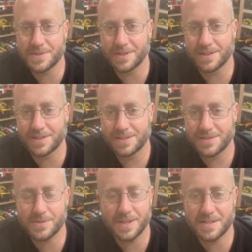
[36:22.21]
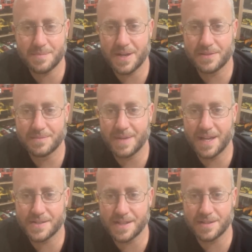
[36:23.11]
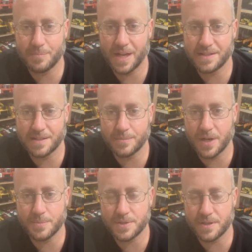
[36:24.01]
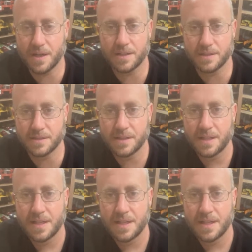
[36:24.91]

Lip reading: So that's about my extent of painting, but I'm sure I can